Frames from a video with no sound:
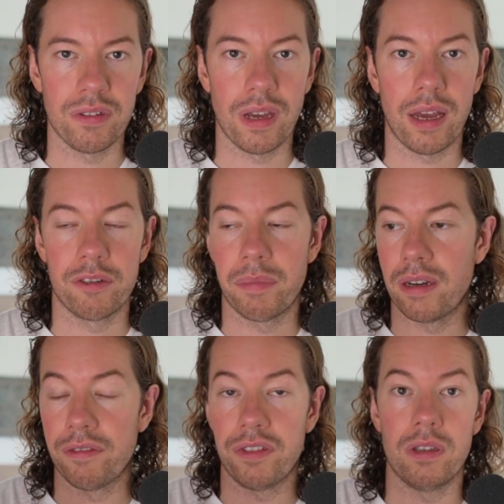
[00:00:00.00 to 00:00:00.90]
You have a
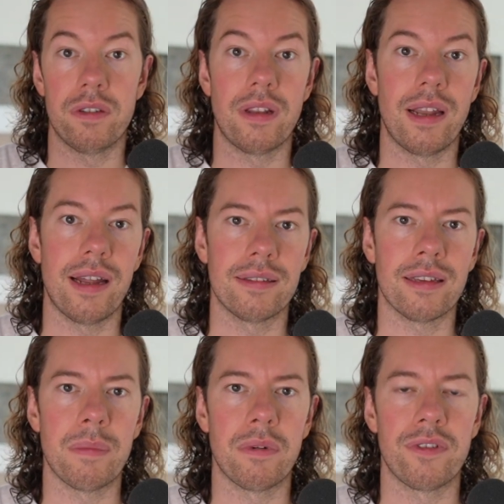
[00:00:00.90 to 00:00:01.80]
better view of the
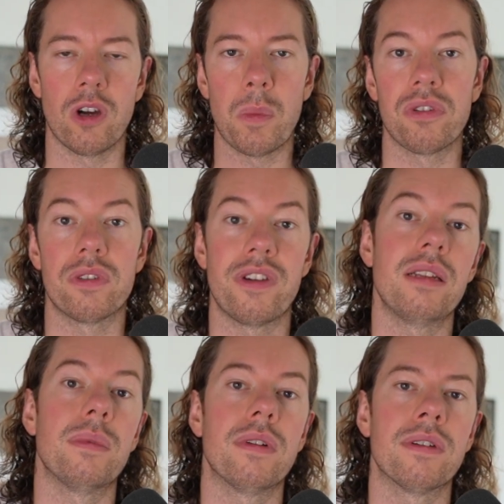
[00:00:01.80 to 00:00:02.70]
landscape of your options
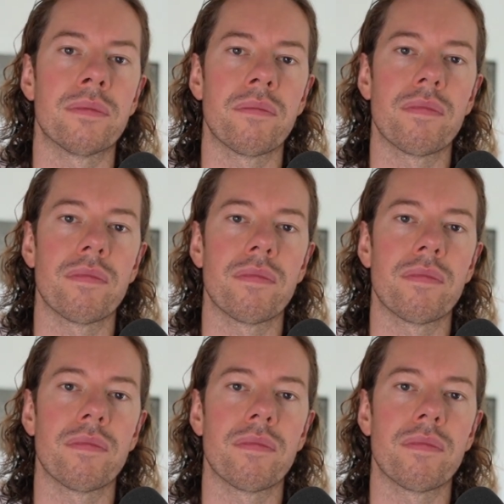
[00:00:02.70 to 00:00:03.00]
available.